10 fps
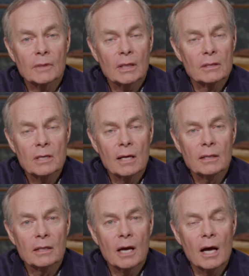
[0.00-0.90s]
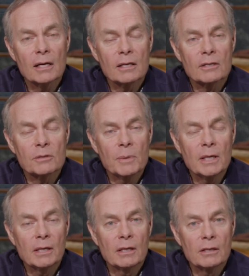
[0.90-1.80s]
It's not that God isn't
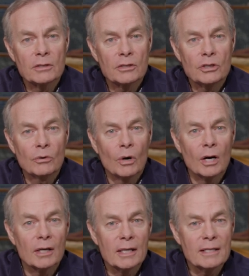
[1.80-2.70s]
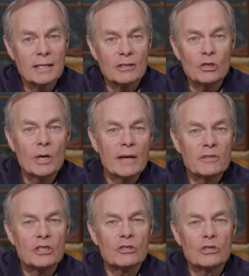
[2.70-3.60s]
speaking, it's that you aren't listening. You
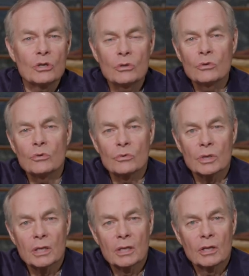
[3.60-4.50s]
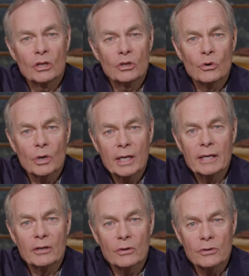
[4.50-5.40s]
have to tune your
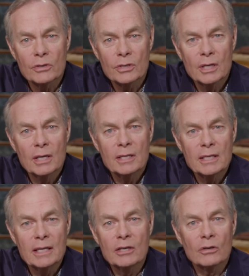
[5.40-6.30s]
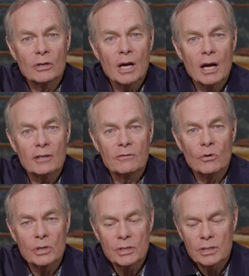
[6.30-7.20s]
ears to hear God's
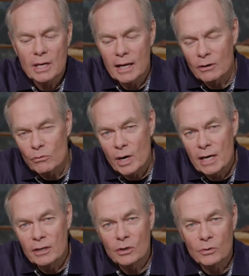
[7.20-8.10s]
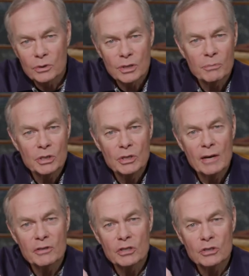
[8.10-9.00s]
voice. It's like a radio or something. You
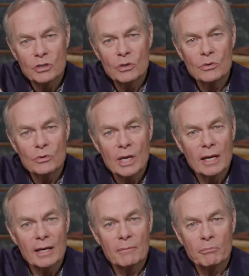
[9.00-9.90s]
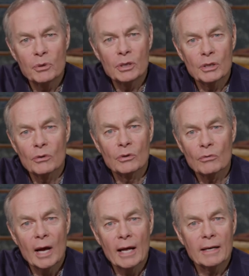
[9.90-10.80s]
have to tune that and put it on the
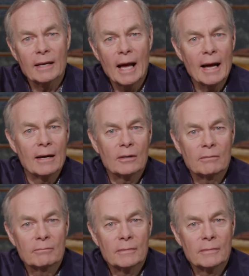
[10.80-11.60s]
right dial.